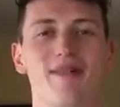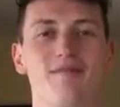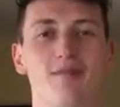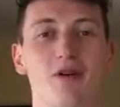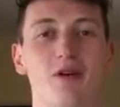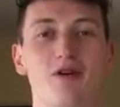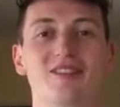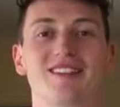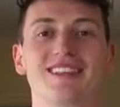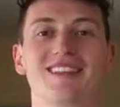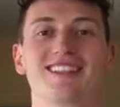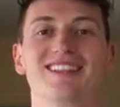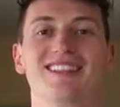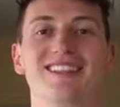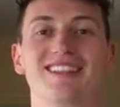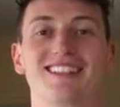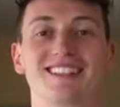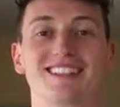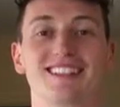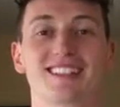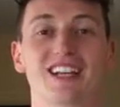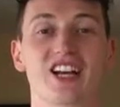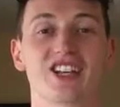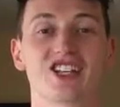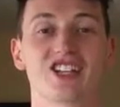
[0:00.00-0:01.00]
post in the
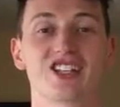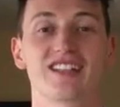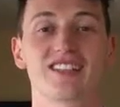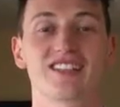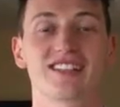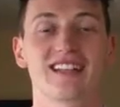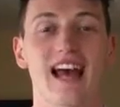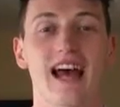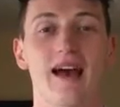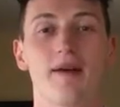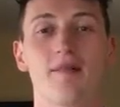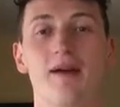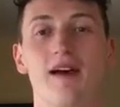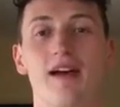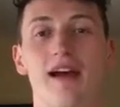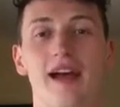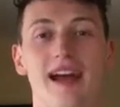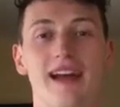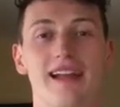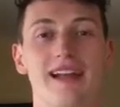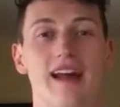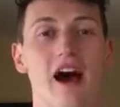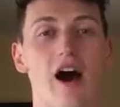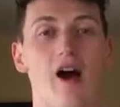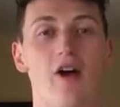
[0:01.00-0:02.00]
discussions tab
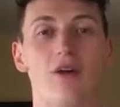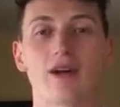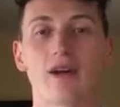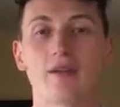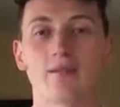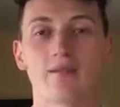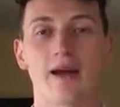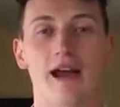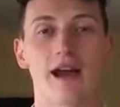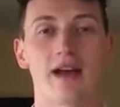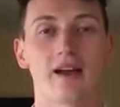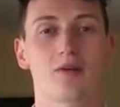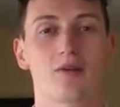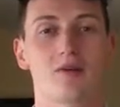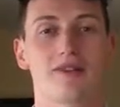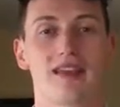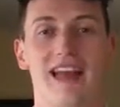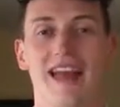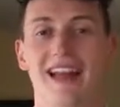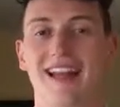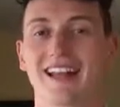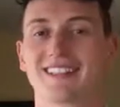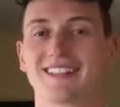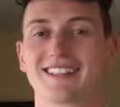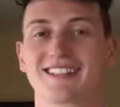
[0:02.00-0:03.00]
and I'll get back with
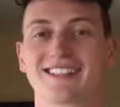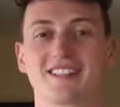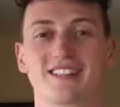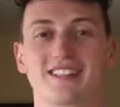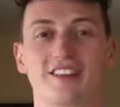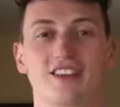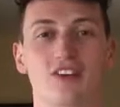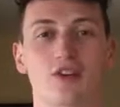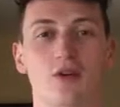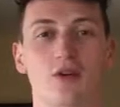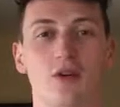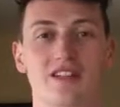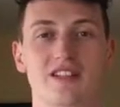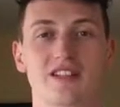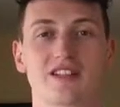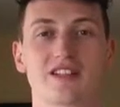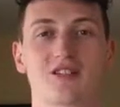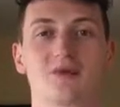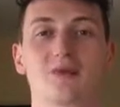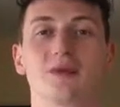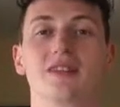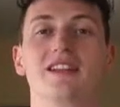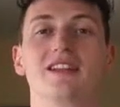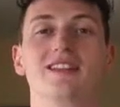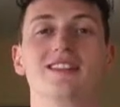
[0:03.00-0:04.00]
answers to your questions
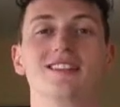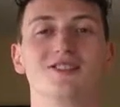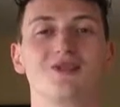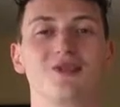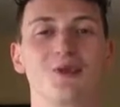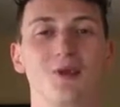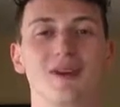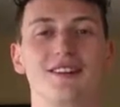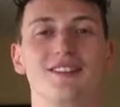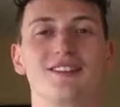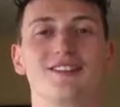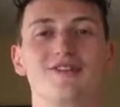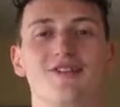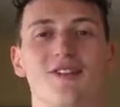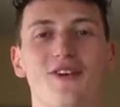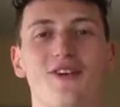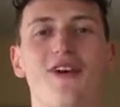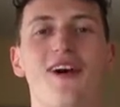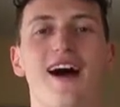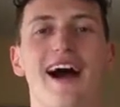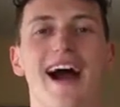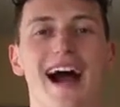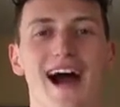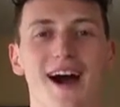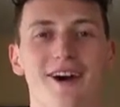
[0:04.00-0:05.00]
within
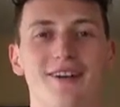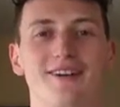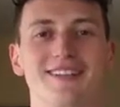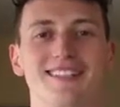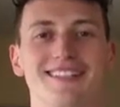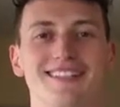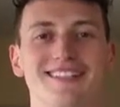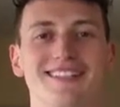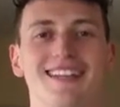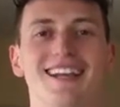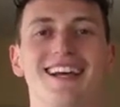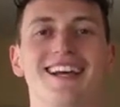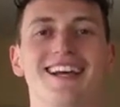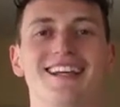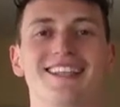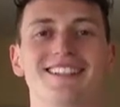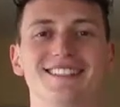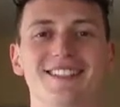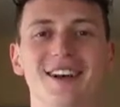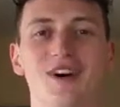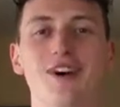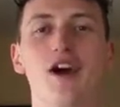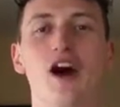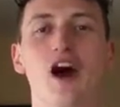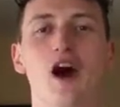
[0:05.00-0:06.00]
24 hours.
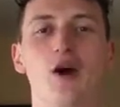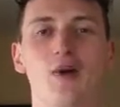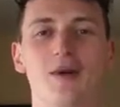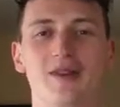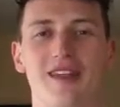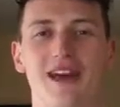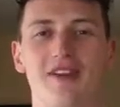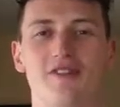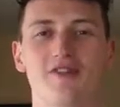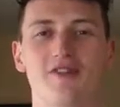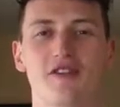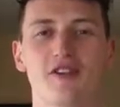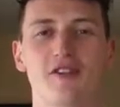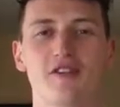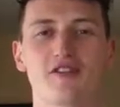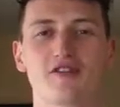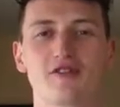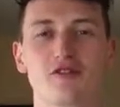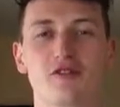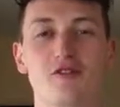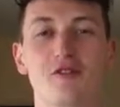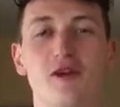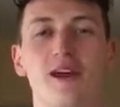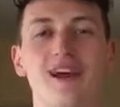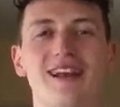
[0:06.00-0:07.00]
So without further
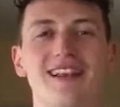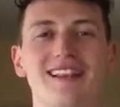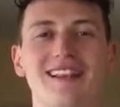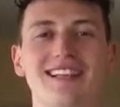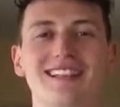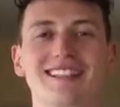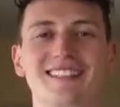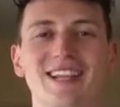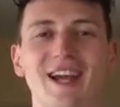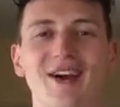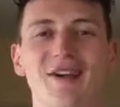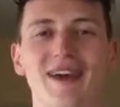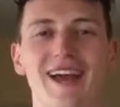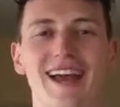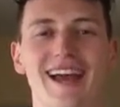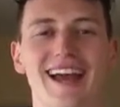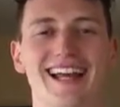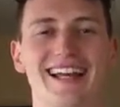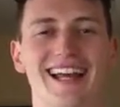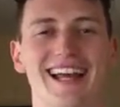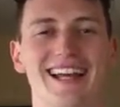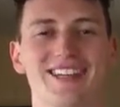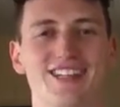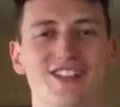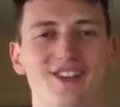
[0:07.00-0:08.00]
ado, let's go ahead
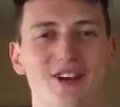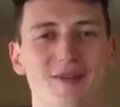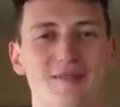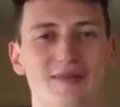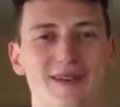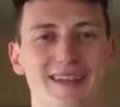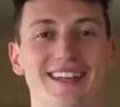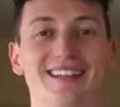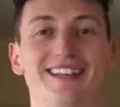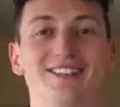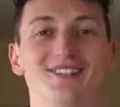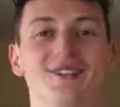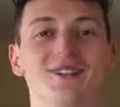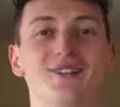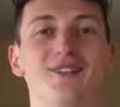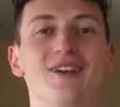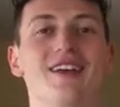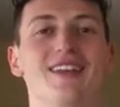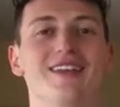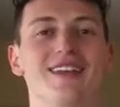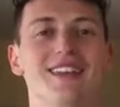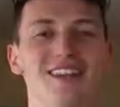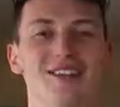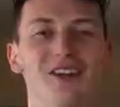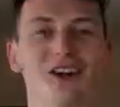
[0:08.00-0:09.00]
and jump into
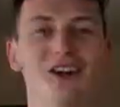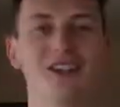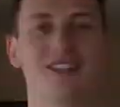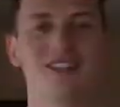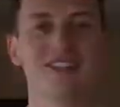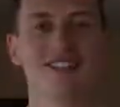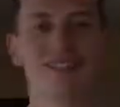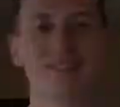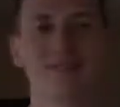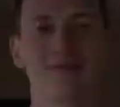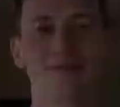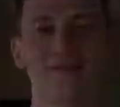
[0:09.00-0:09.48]
the knowledge.